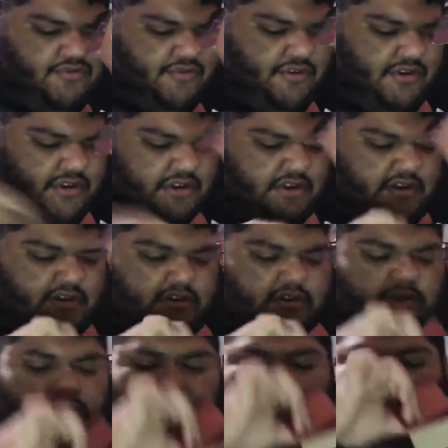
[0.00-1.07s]
you in here.
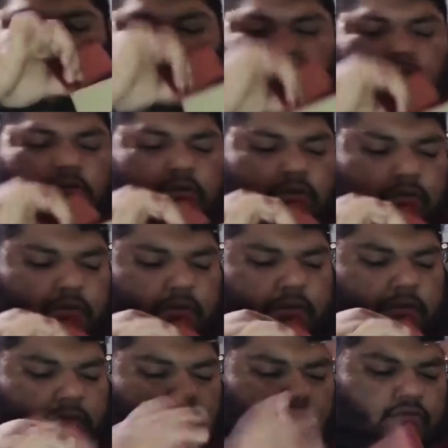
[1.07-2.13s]

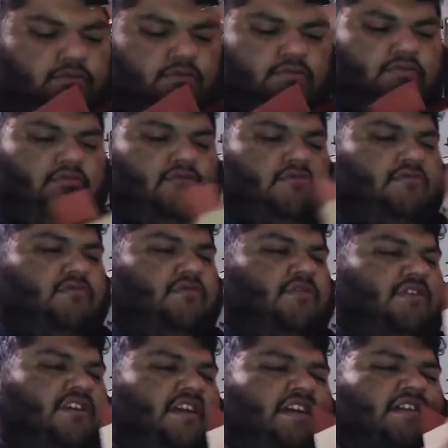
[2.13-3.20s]
Ooh.
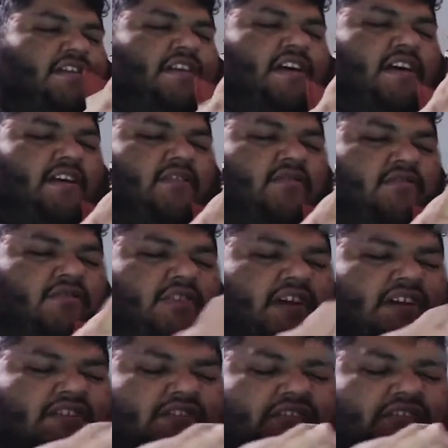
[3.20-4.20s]
Yeah, that's